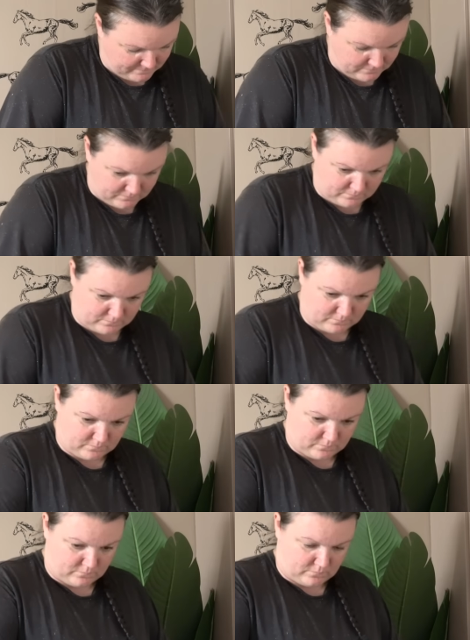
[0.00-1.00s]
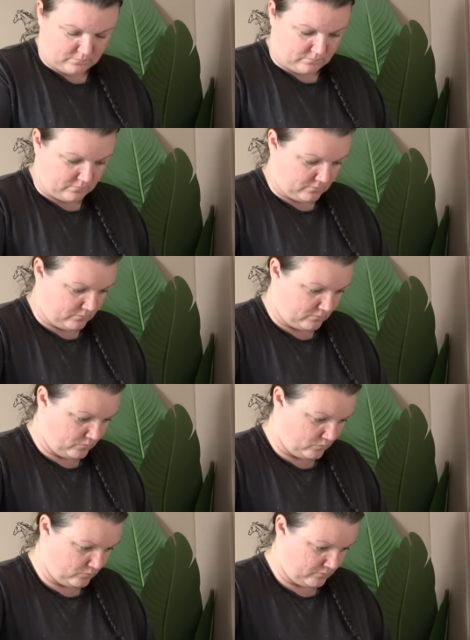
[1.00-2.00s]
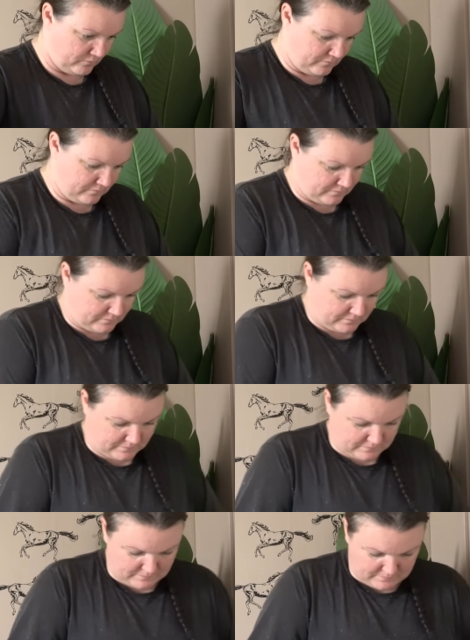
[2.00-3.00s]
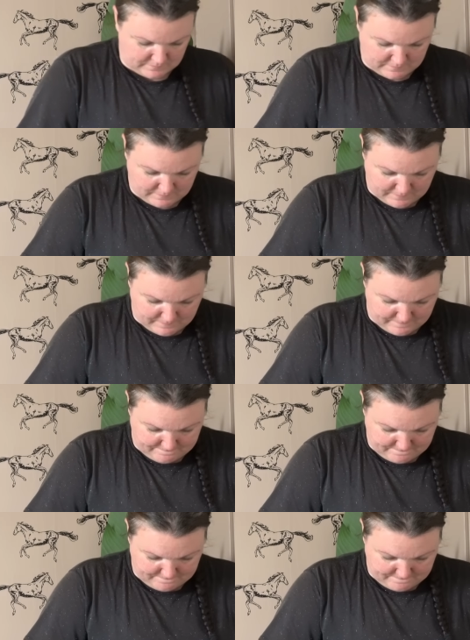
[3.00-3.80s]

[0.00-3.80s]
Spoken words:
Nothing is said.